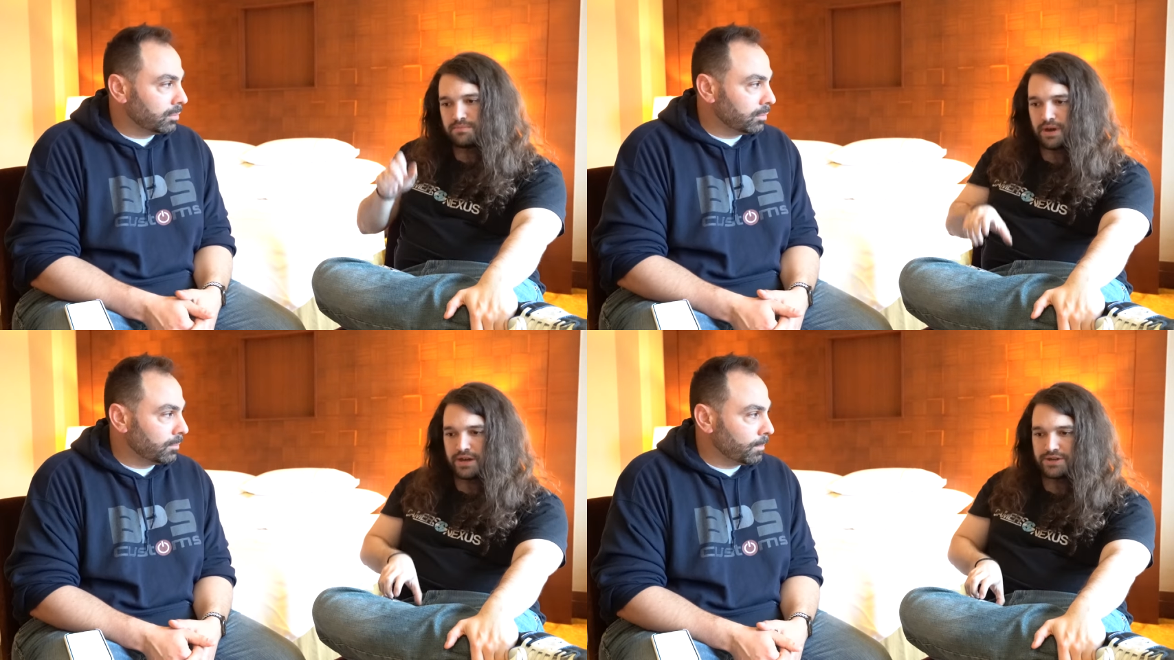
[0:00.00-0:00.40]

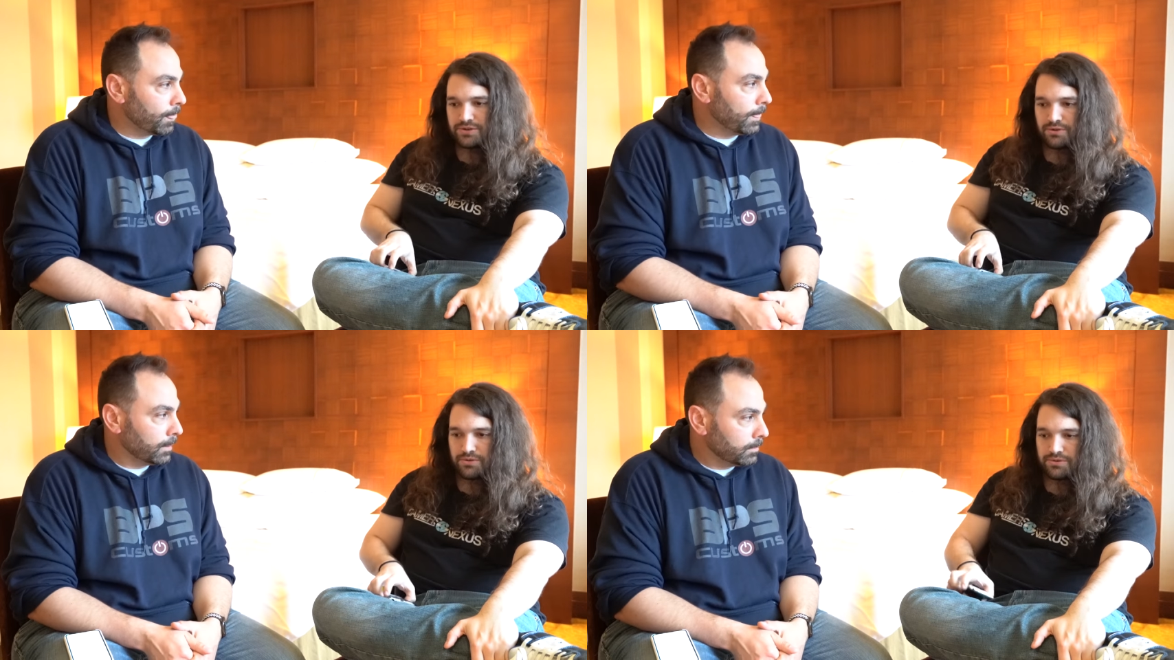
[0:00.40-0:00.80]

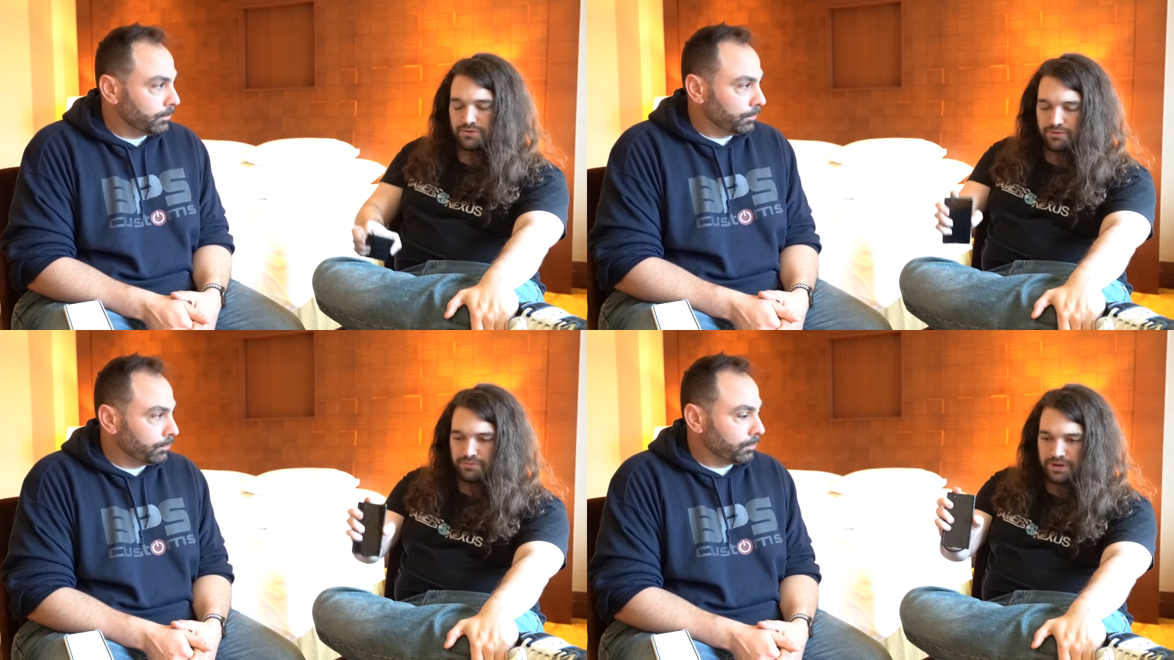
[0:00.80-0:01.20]
Speaker 1: mesh or
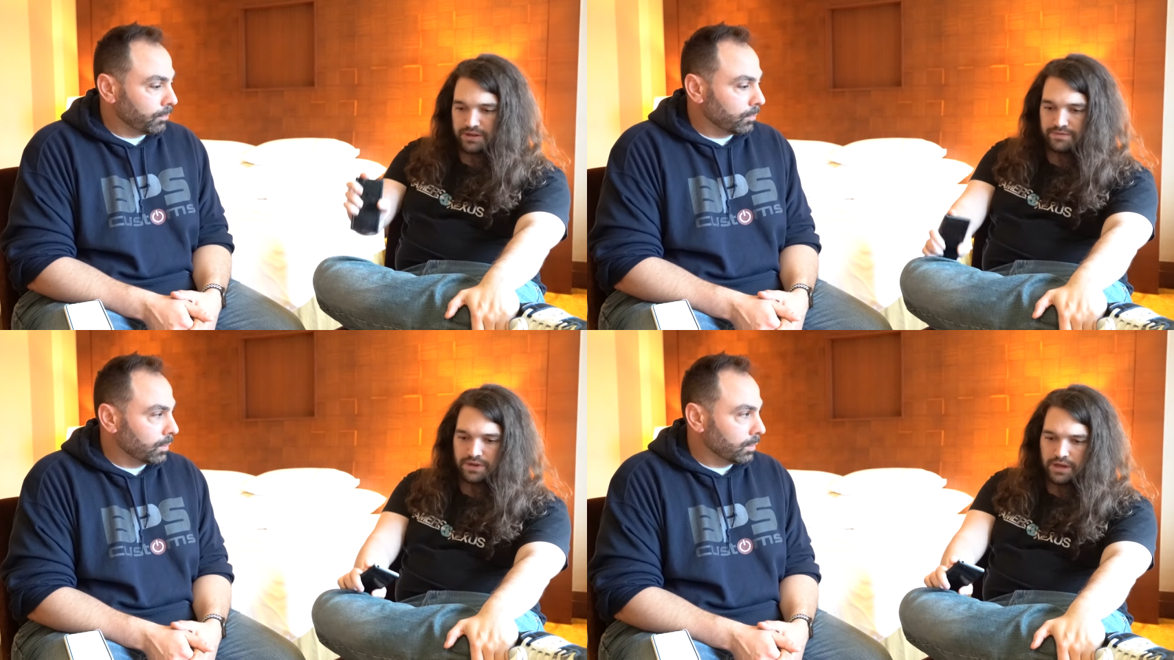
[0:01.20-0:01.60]
or
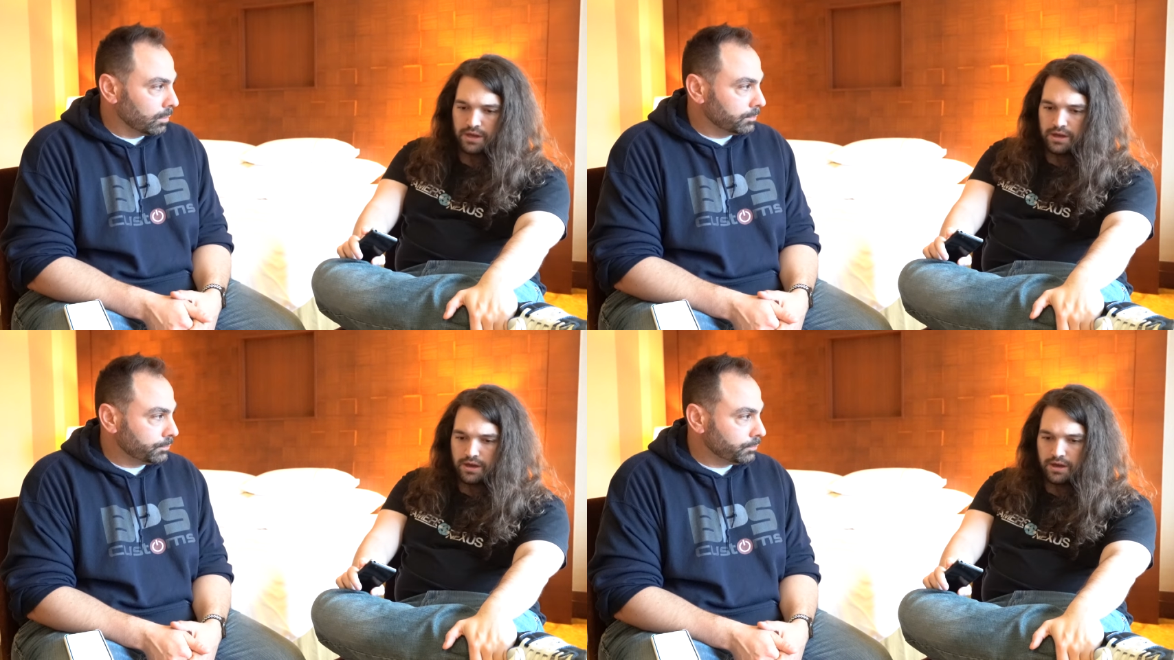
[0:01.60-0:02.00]
weave.
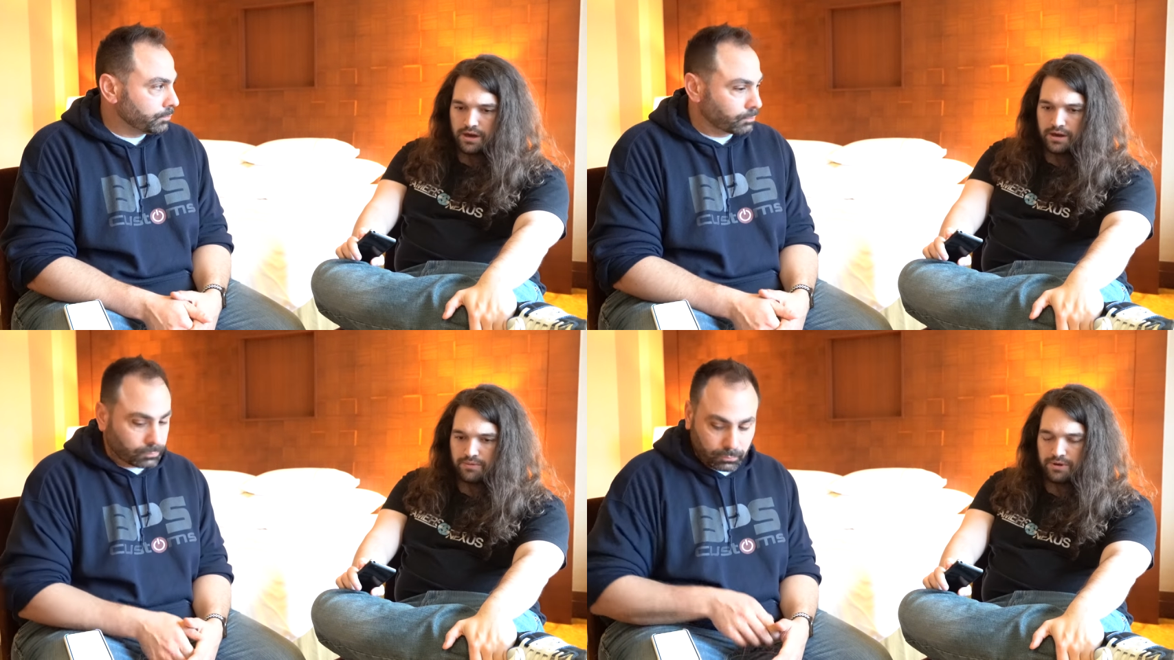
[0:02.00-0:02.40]

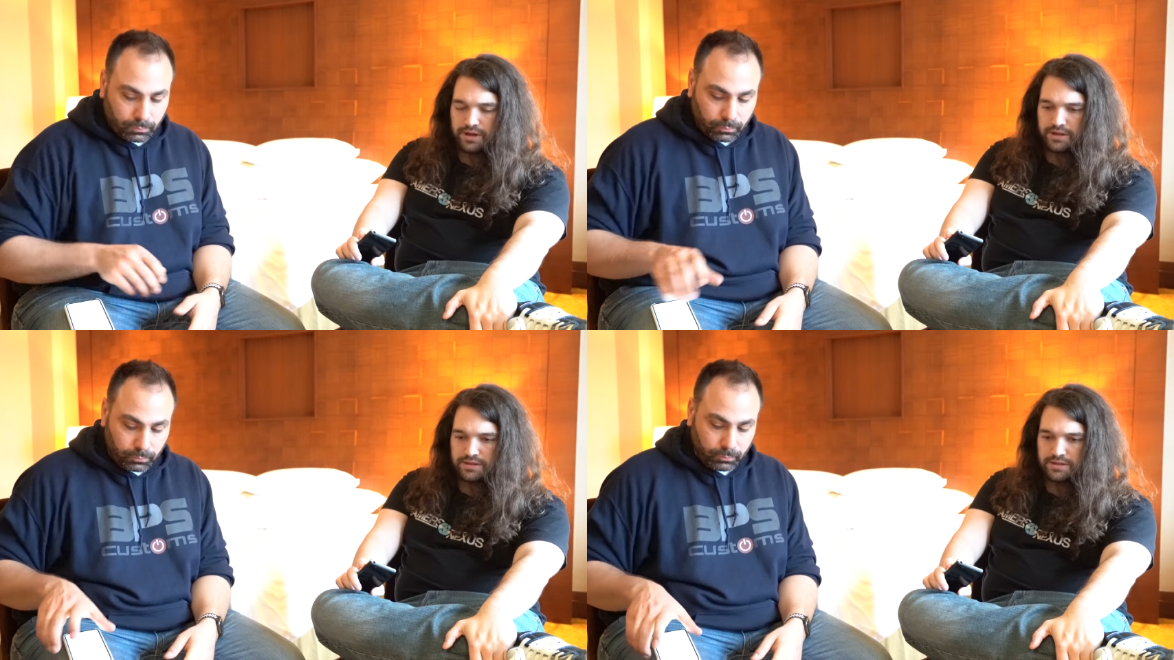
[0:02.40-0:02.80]
Uh, what
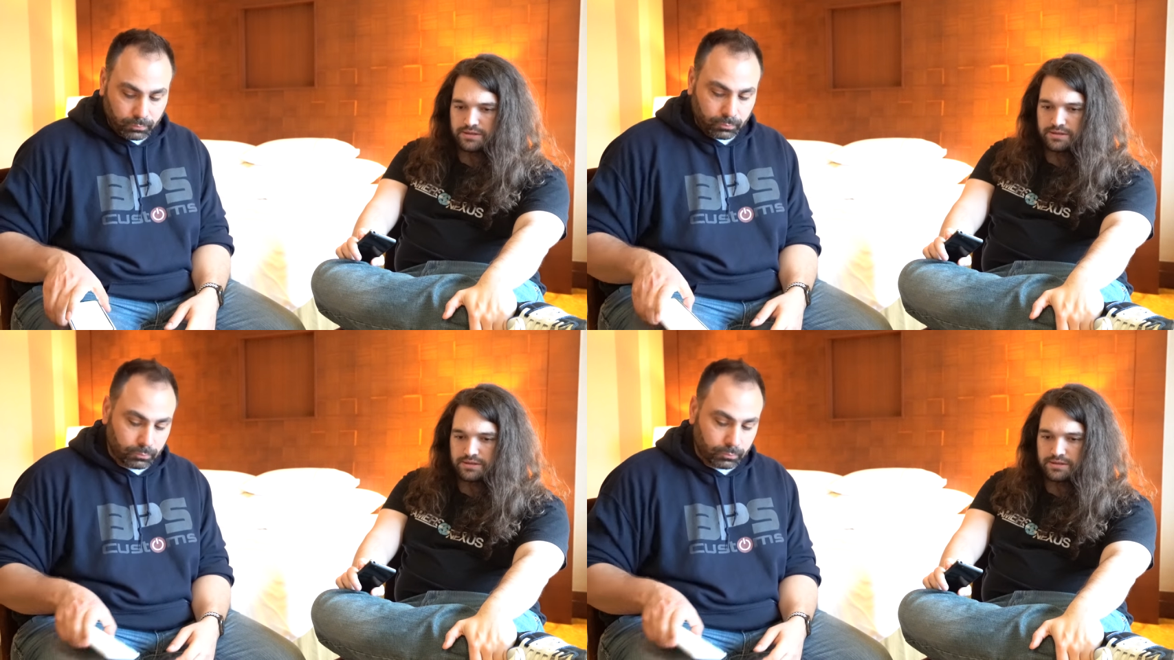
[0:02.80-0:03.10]
I